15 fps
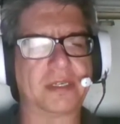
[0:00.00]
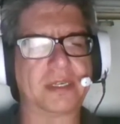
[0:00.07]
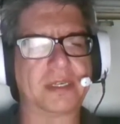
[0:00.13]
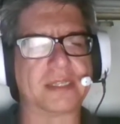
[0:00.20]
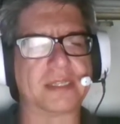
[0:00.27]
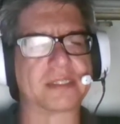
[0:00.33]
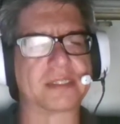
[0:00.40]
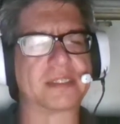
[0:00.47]

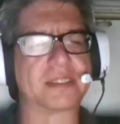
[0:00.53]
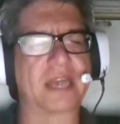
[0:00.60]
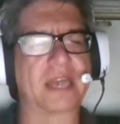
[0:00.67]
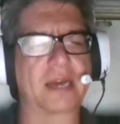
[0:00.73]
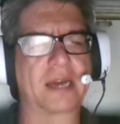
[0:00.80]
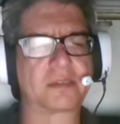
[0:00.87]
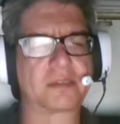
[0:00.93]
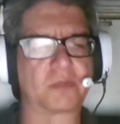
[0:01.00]
Isn't
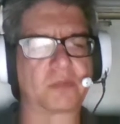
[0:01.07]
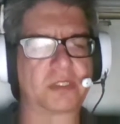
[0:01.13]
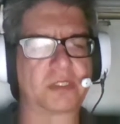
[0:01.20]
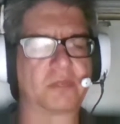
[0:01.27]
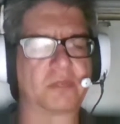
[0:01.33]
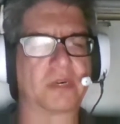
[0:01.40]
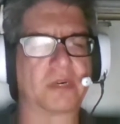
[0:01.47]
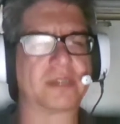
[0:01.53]
that what you
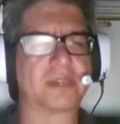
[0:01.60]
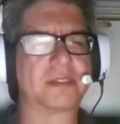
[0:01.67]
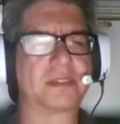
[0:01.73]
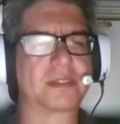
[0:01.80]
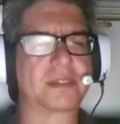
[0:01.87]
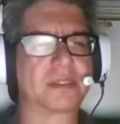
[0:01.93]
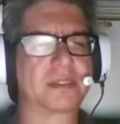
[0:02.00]
want?